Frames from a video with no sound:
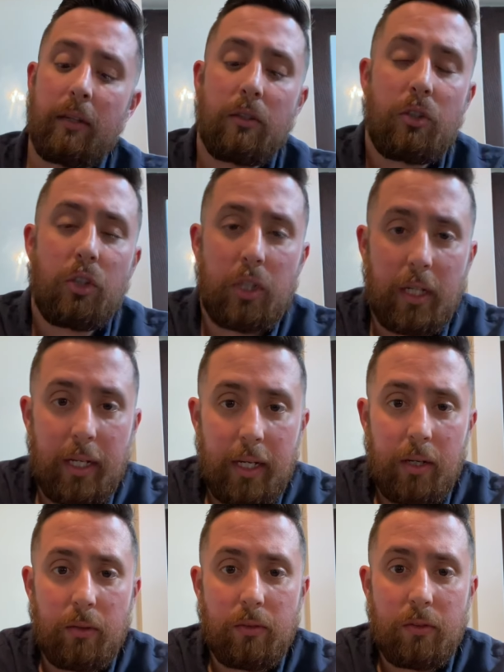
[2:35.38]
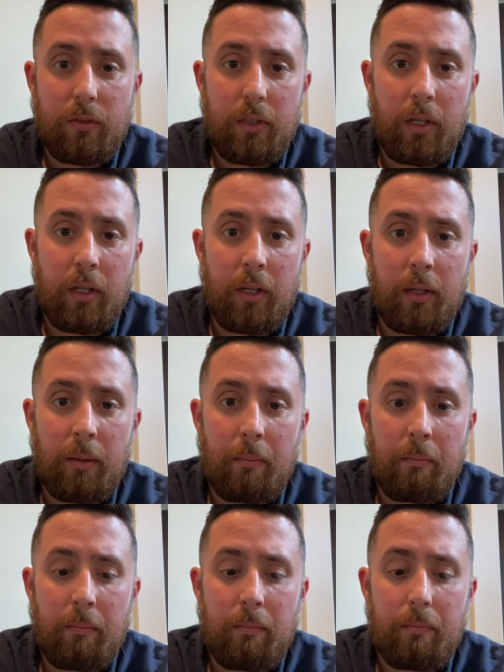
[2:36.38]
check out
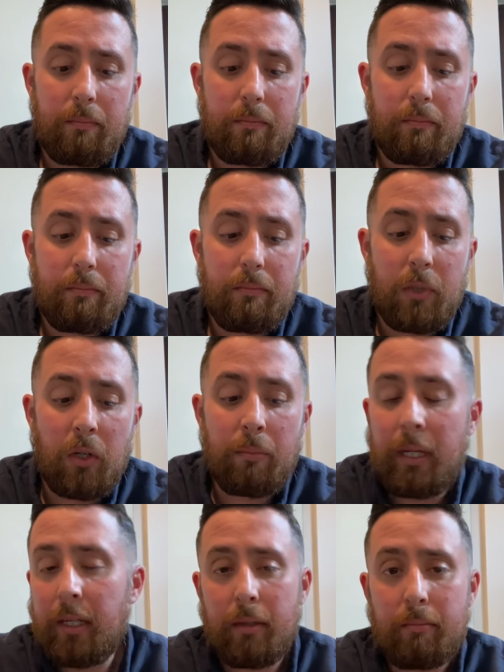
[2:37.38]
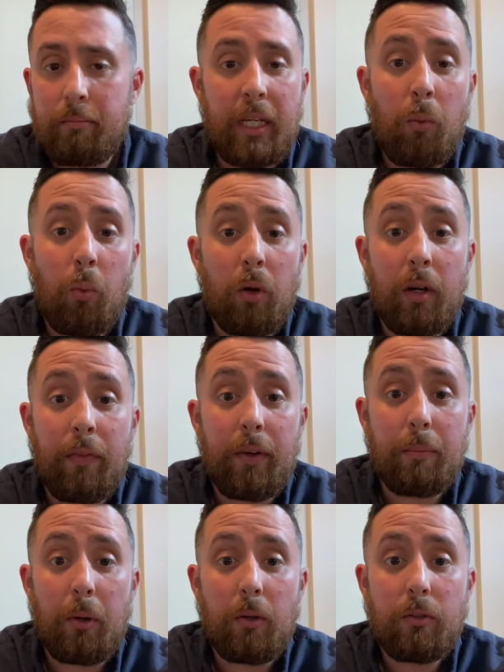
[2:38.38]
or make it work on
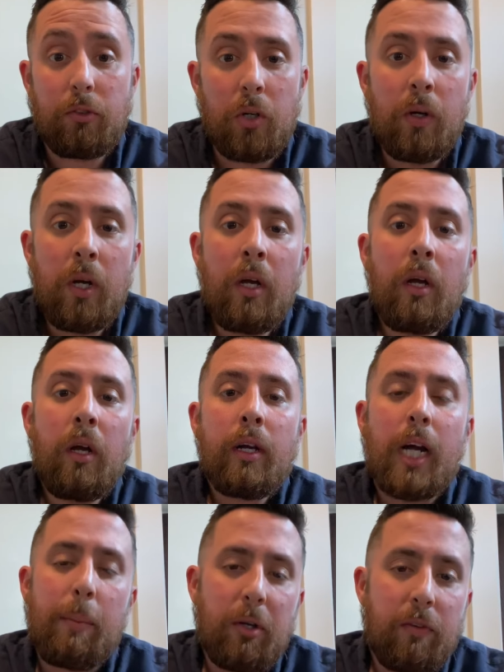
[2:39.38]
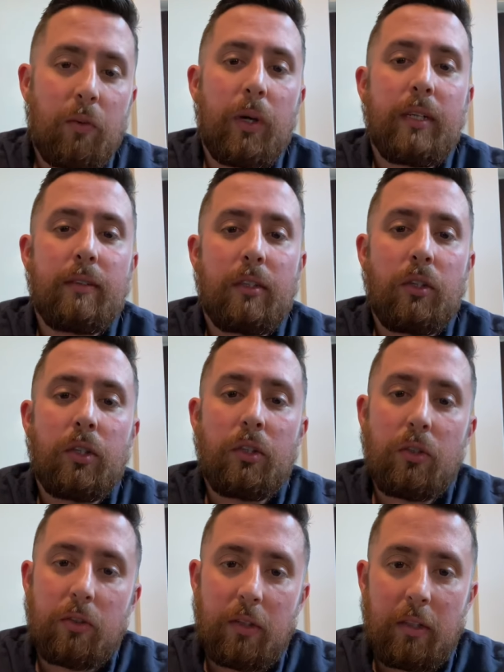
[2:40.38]
their part. So a couple different ways that you can
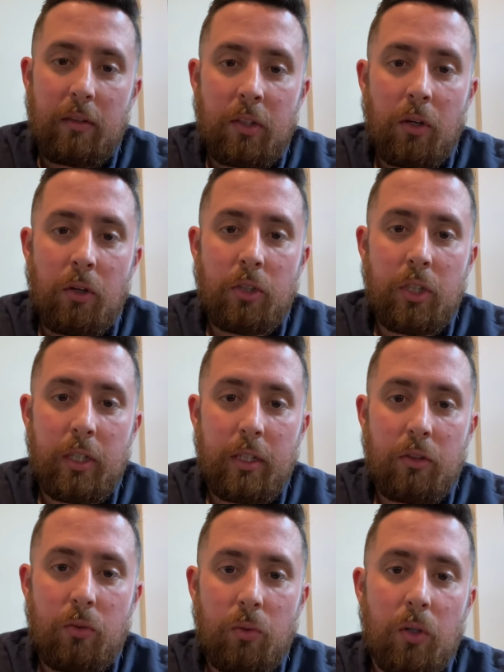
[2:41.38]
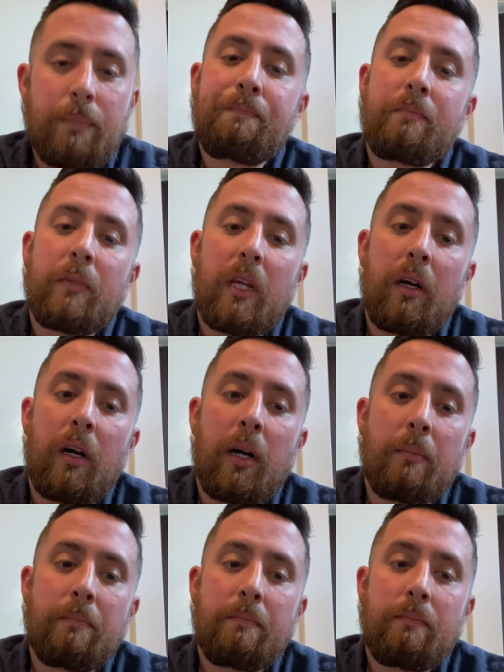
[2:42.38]
use it as a negotiating tool.
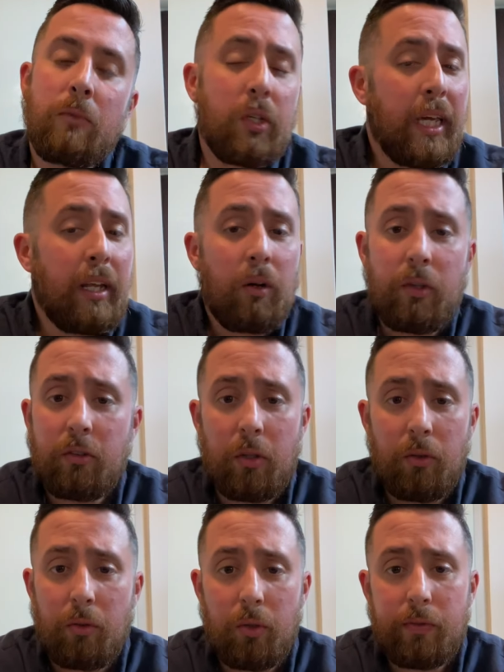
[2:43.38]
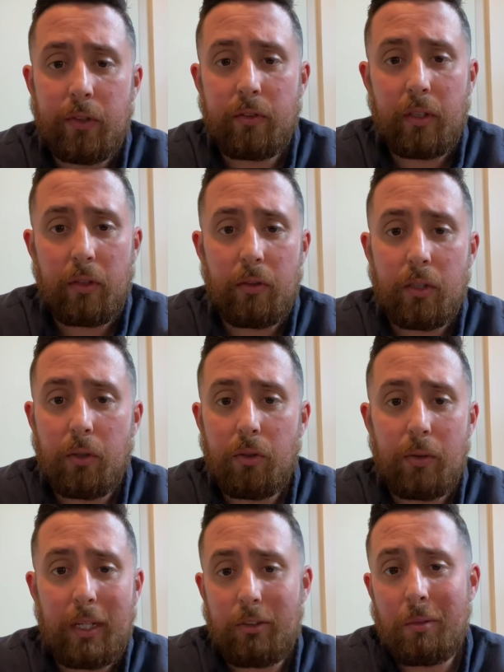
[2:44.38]
You can't always go through if you're a seller and go
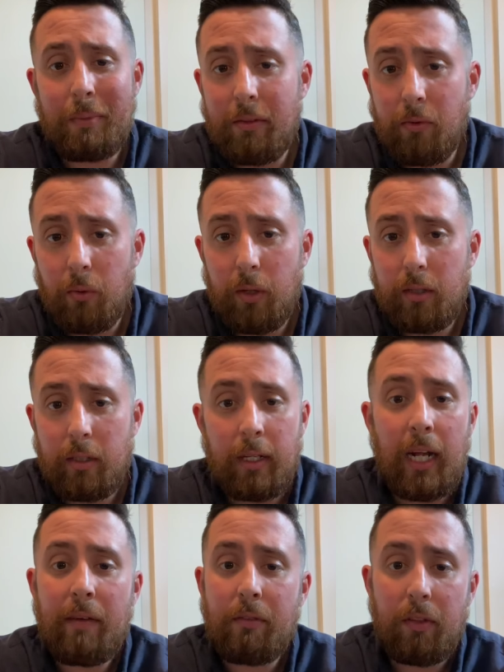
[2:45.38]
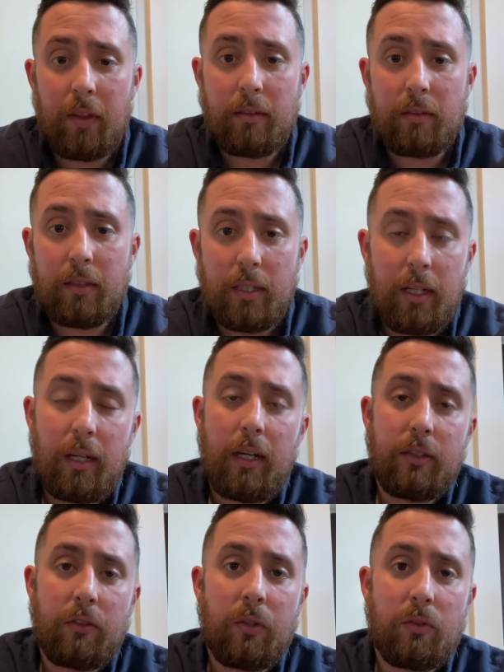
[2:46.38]
through and actually pay for it and have the things done.
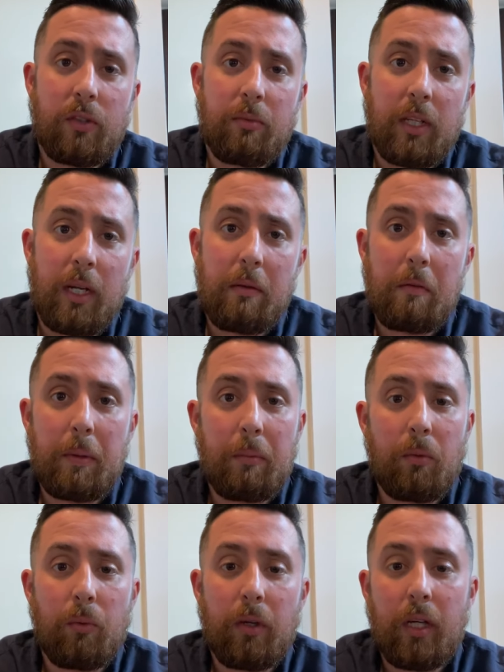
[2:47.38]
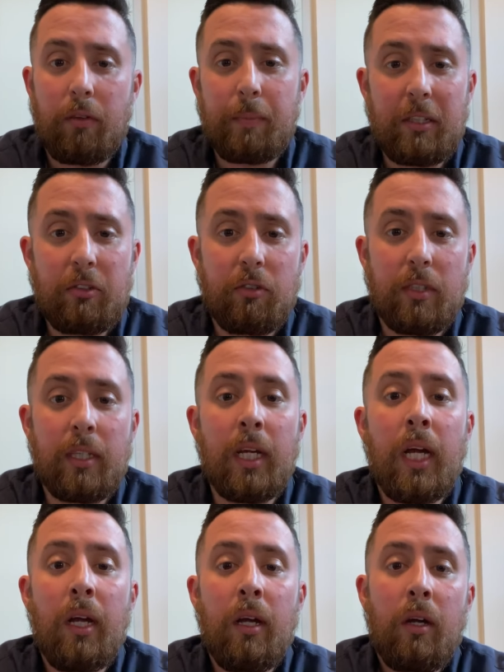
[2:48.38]
I just know sometimes people,
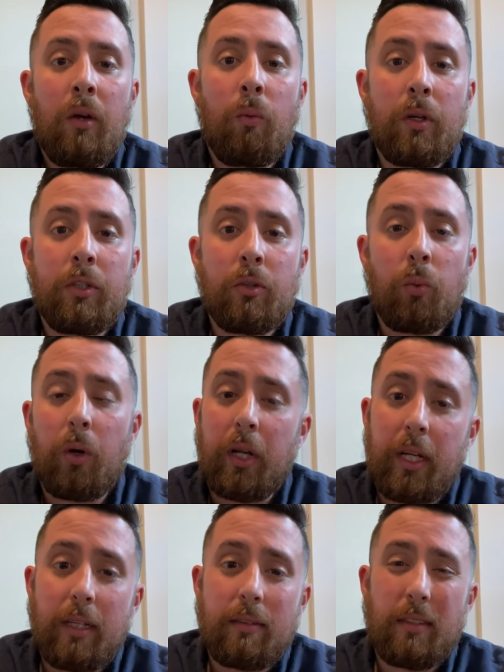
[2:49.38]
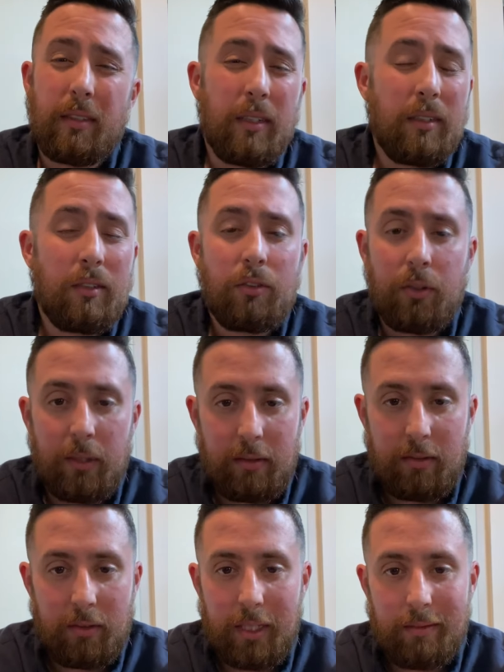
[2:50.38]
especially when you're working against the gun, don't
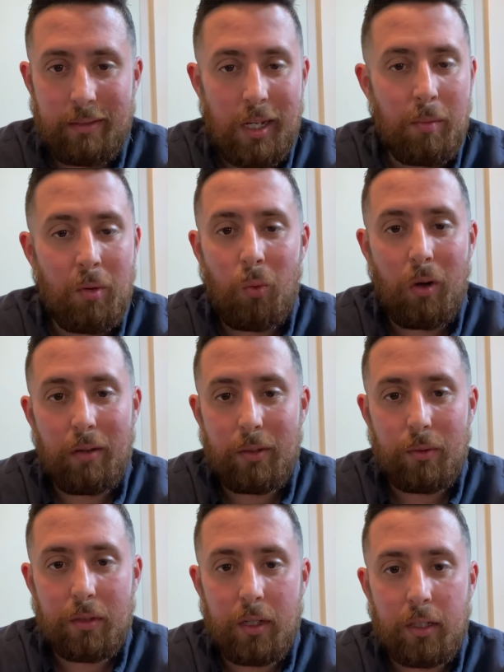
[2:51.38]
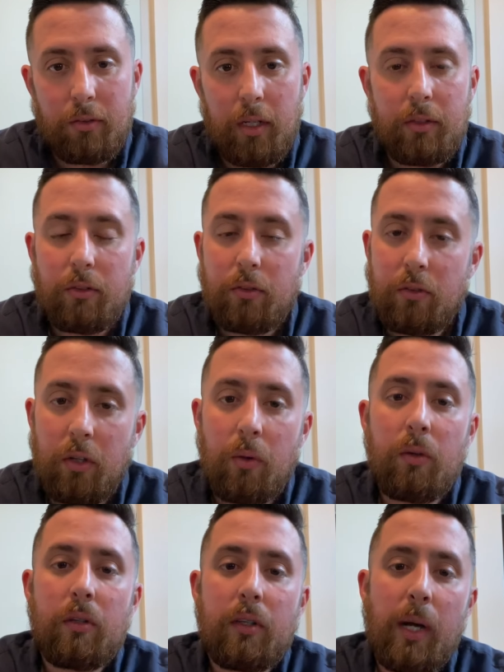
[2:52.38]
necessarily have time or want to deal with contractors. So
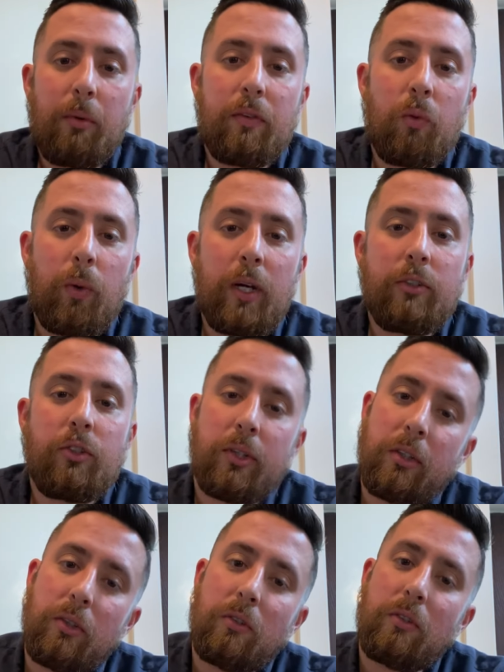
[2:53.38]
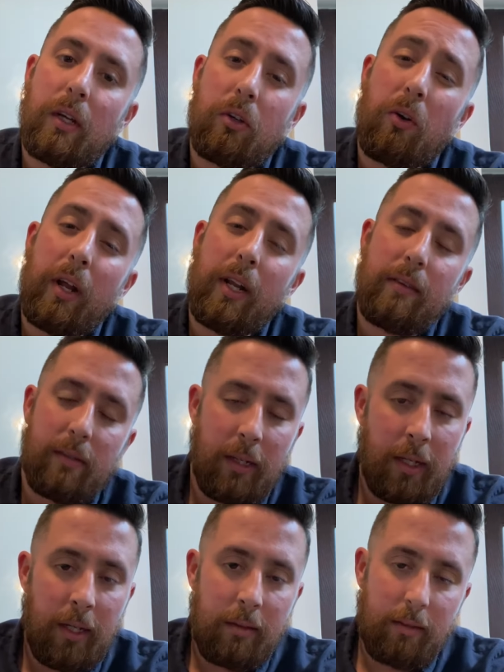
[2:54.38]
a couple different ways you can use seller credits
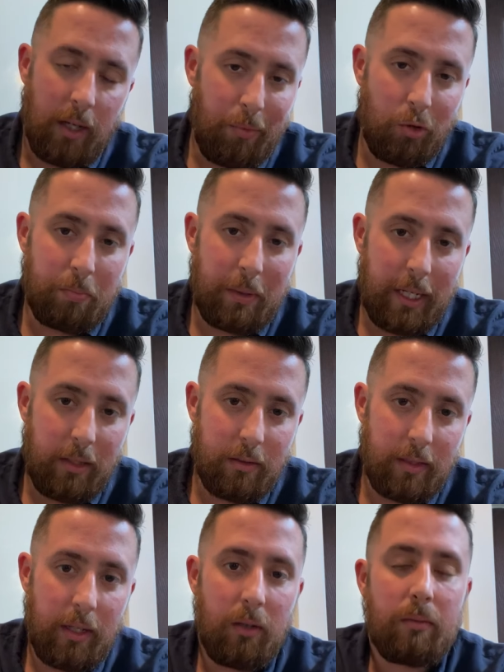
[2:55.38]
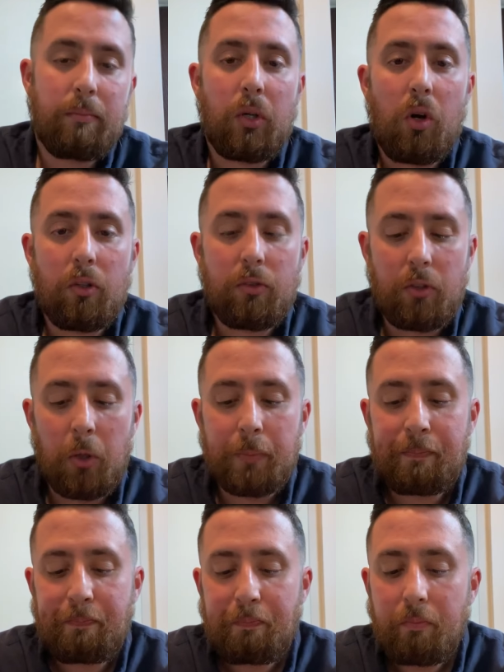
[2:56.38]
to help those buyers out, but
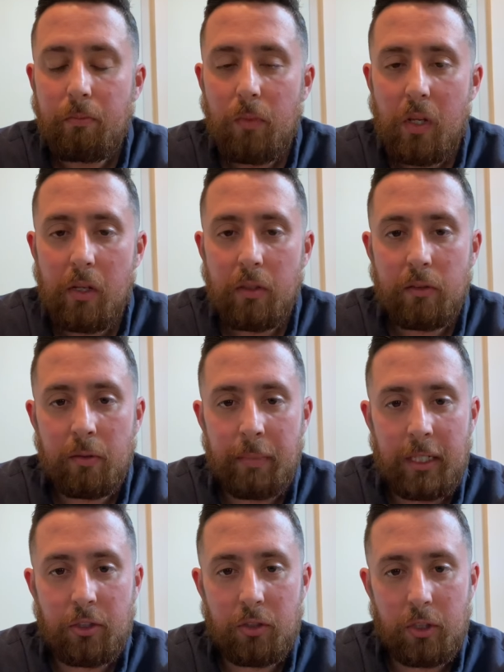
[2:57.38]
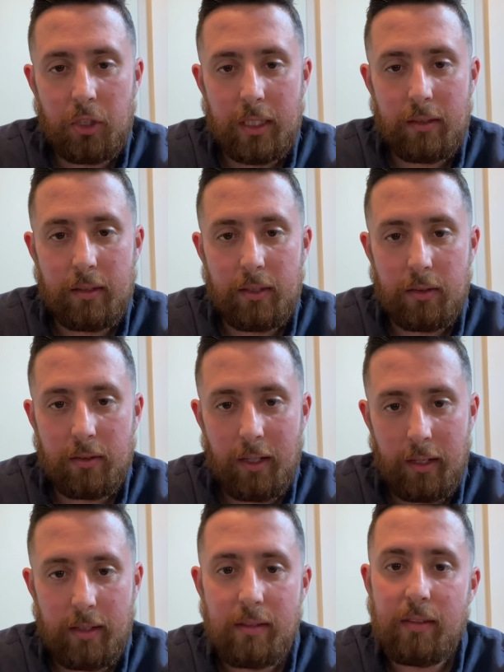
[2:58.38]
also to make sure that you get the deal
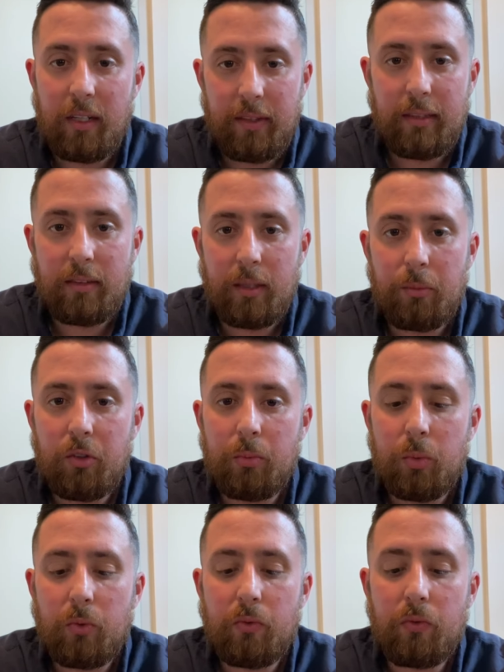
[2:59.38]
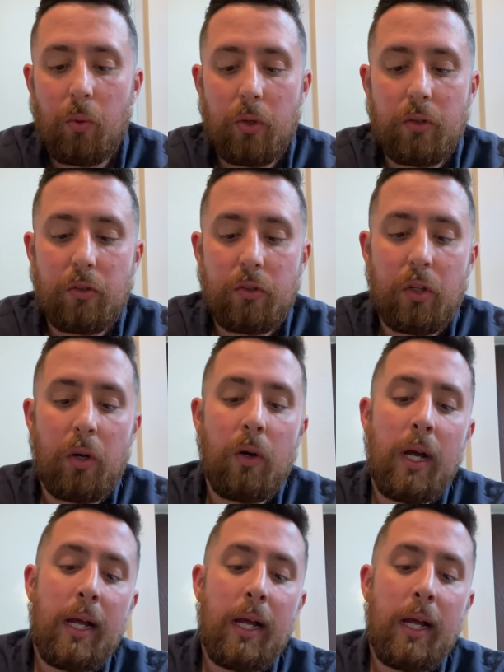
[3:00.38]
done and incentivize them to move forward. So,